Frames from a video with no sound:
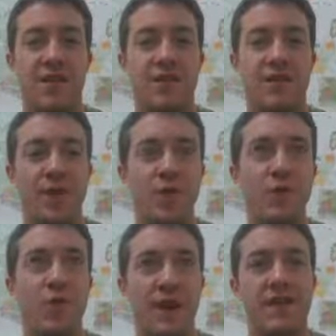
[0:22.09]
Out of
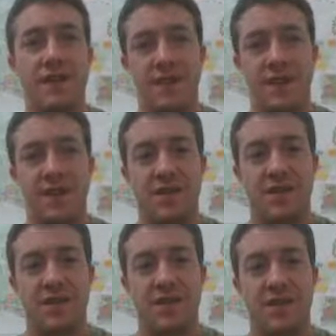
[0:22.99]
all the wines out
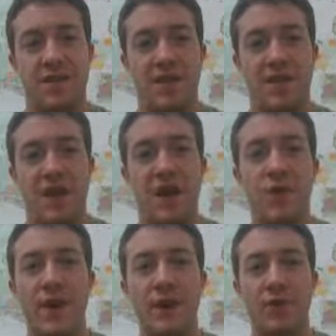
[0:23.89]
there,
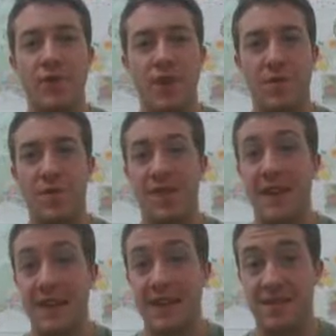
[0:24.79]
how do I know the one I'm going
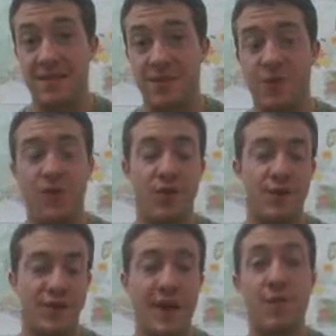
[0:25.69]
to like,
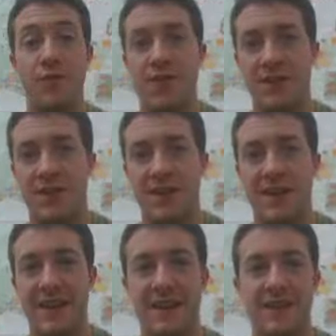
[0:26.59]
or the type of wine I'm going
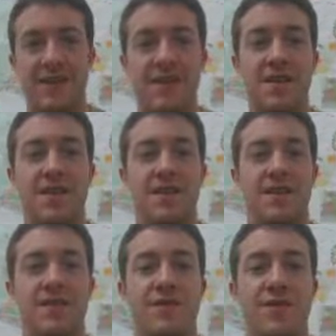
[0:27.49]
to like?
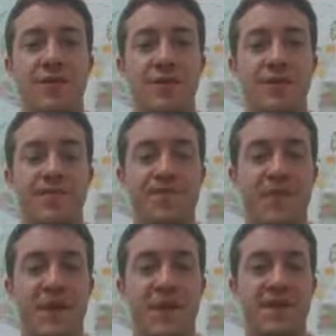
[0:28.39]

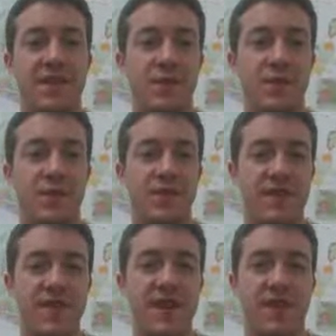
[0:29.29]
So basically, when
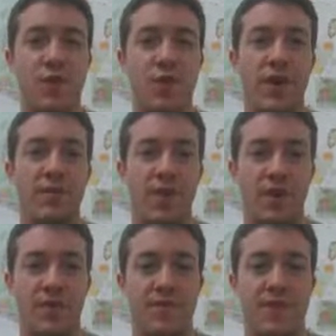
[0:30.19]
we're sitting at a wine
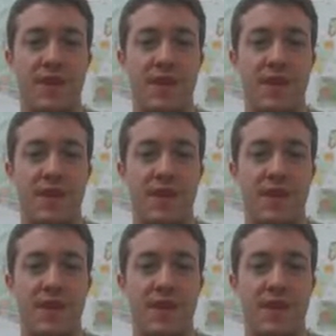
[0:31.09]
bar,